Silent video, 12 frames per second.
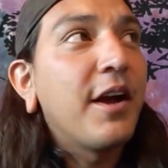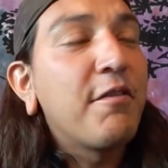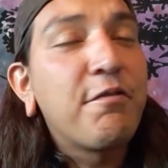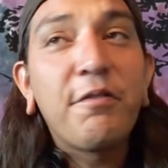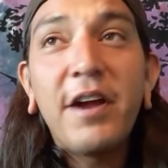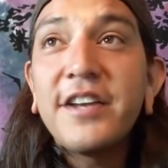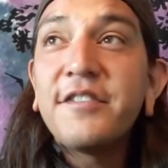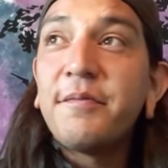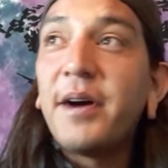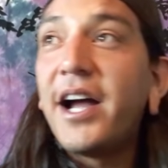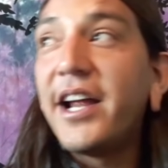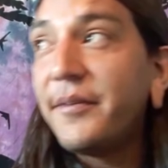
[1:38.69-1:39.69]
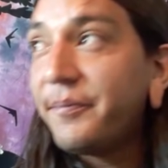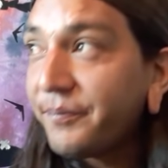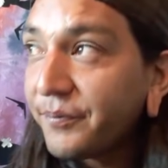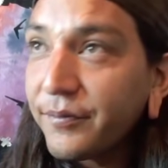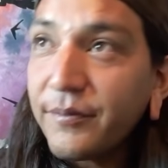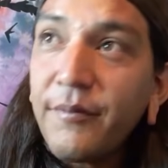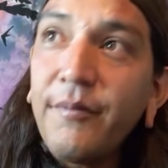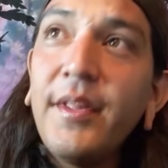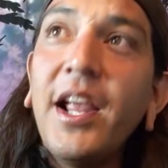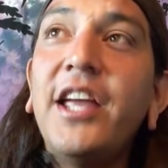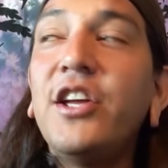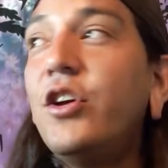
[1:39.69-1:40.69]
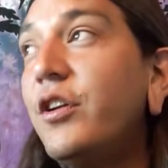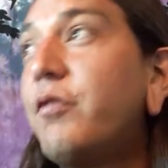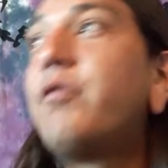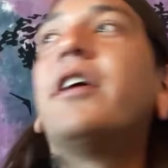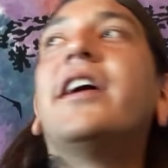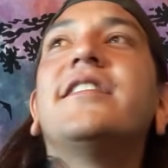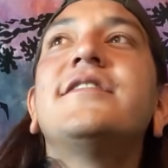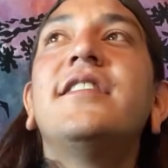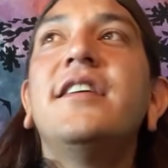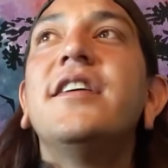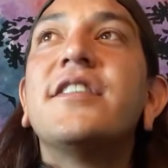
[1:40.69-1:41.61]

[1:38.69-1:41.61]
A friend of mine, a good friend,